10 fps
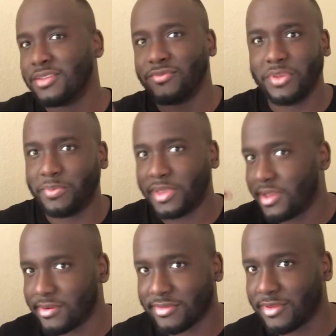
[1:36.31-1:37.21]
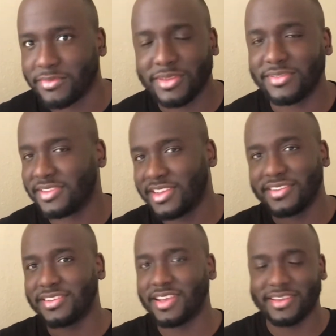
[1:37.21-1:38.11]
VPN or something, which I
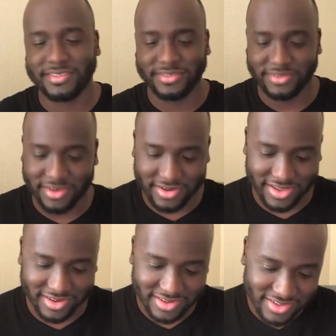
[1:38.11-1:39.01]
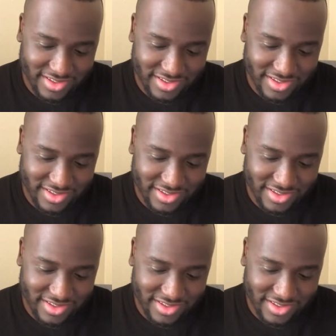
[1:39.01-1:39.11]
ain't doing all that.